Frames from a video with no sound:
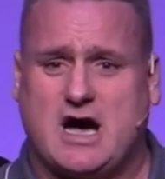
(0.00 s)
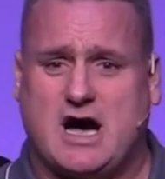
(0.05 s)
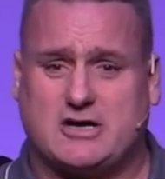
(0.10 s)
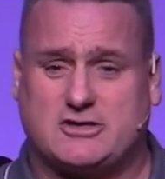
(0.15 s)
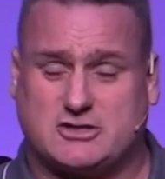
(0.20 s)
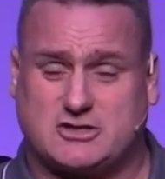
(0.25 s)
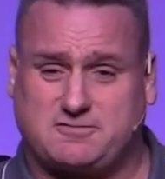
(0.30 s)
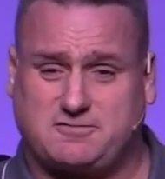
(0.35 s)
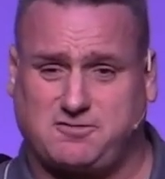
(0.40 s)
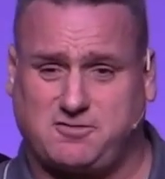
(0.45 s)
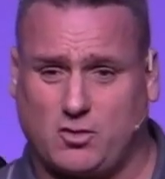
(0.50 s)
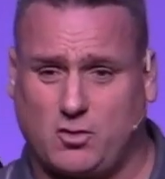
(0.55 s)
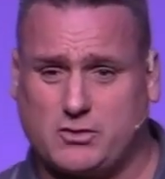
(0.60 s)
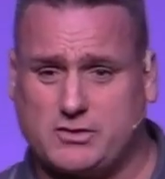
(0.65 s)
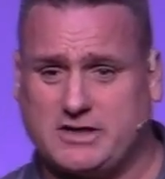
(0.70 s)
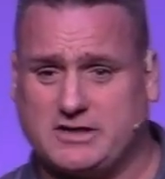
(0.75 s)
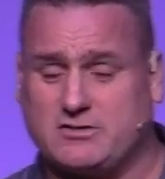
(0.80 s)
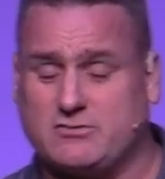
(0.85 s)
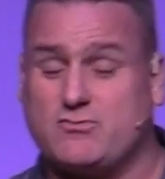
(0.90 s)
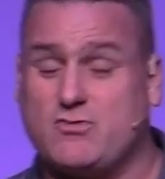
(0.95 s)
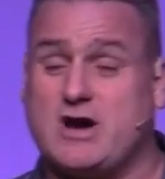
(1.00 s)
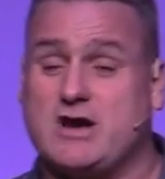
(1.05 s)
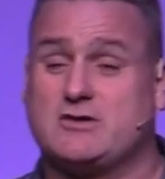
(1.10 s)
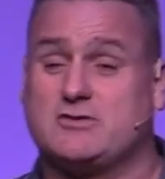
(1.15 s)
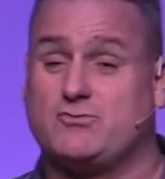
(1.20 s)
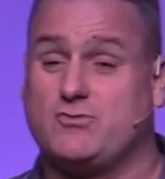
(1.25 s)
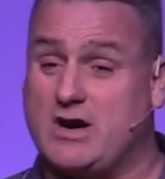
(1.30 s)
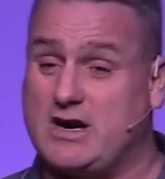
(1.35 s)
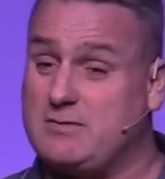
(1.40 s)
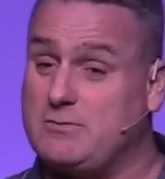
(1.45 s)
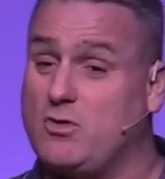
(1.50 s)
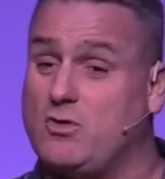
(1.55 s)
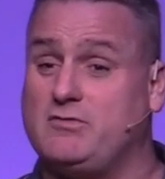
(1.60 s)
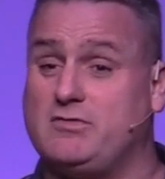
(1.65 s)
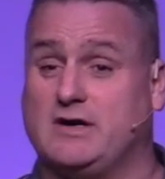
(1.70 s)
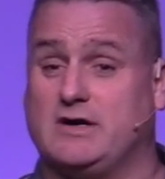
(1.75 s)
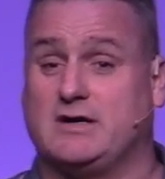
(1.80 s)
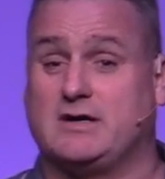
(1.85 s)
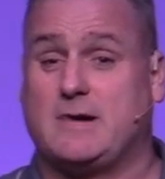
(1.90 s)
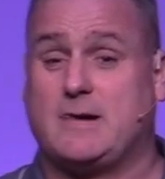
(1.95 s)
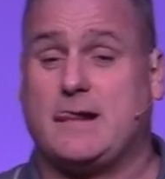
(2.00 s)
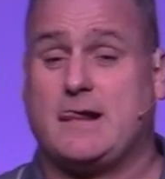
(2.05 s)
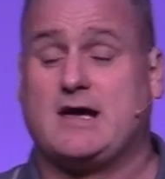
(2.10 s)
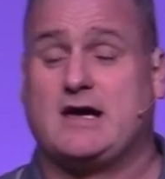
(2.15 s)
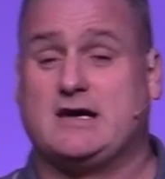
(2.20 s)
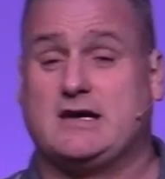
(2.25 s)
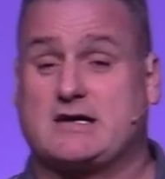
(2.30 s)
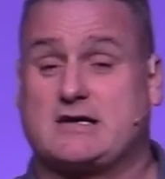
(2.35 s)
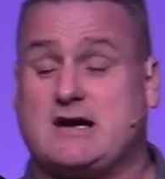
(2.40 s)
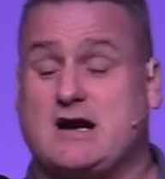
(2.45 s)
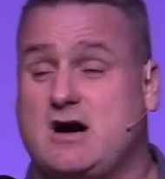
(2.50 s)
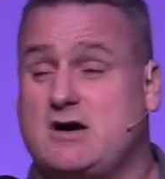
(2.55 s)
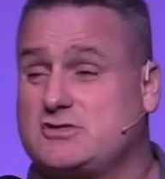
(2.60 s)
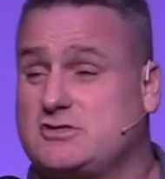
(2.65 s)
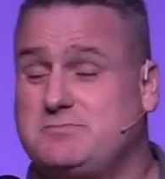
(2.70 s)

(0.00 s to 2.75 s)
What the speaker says: I just floored it and run him over in the car.